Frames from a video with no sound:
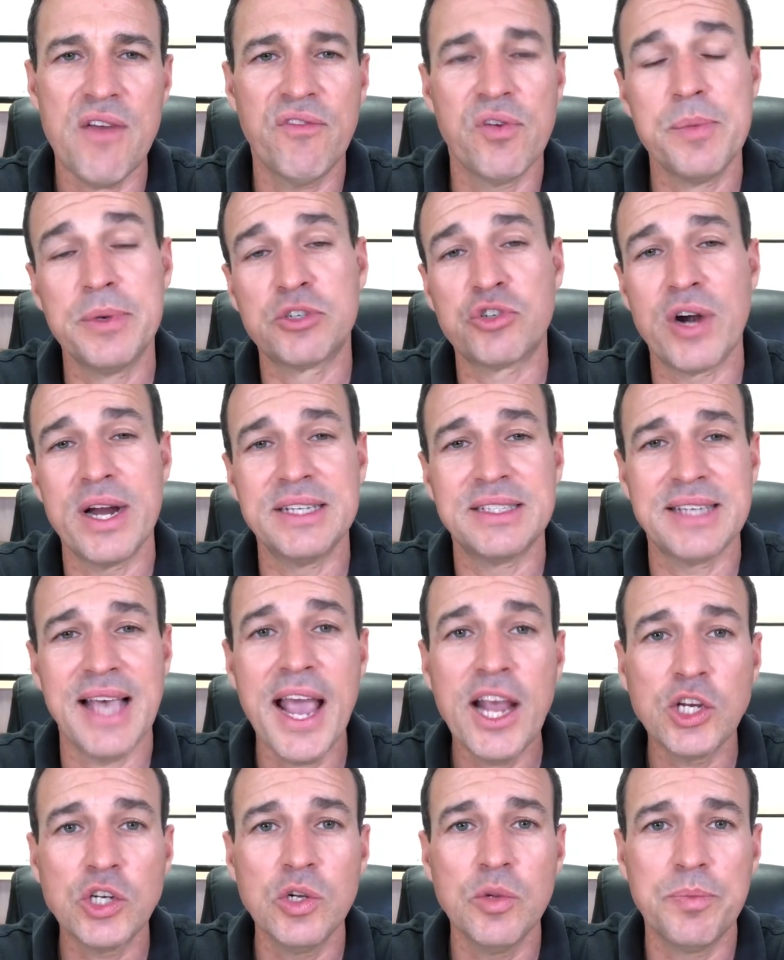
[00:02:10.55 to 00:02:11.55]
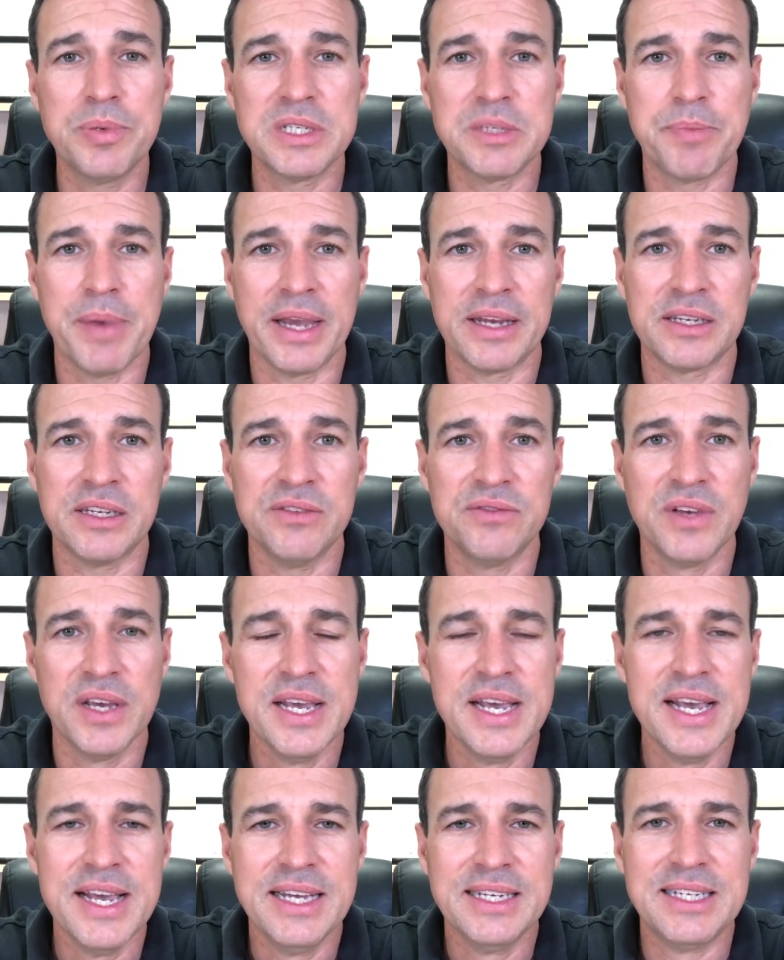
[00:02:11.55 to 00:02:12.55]
From a transactional perspective,
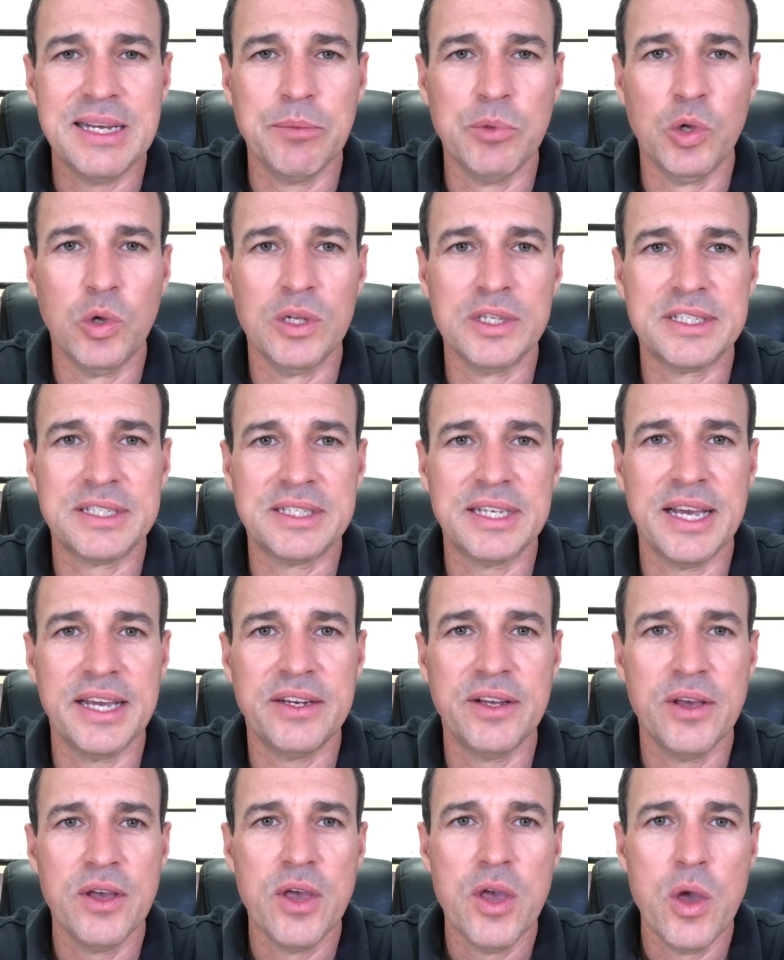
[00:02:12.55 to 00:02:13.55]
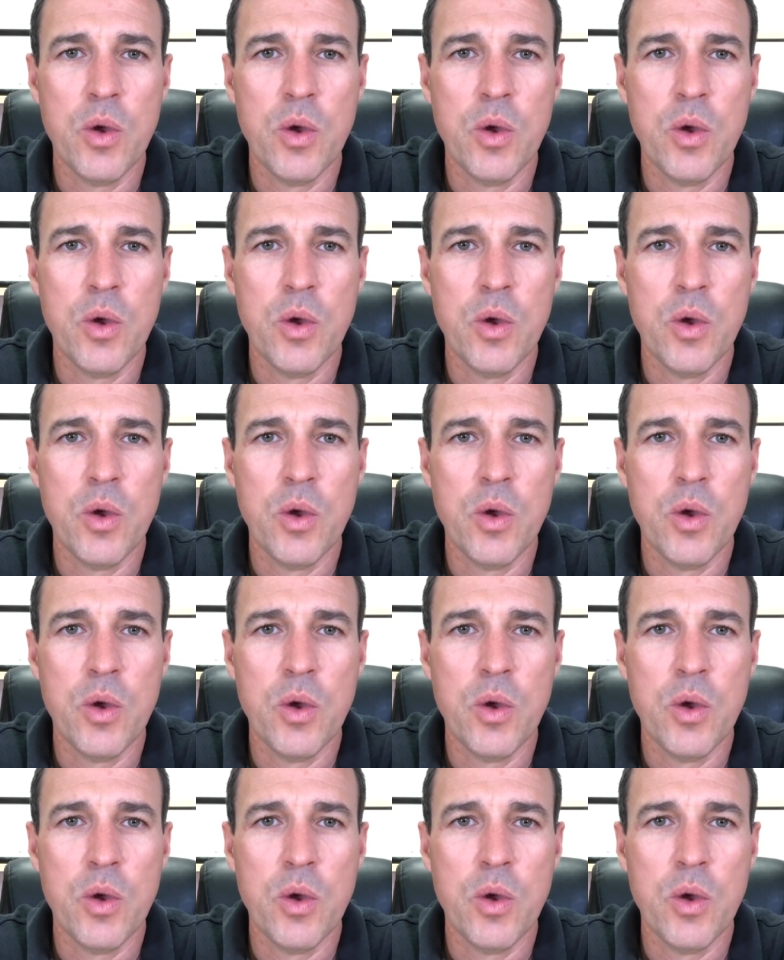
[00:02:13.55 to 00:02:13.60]
Tim Lawless said,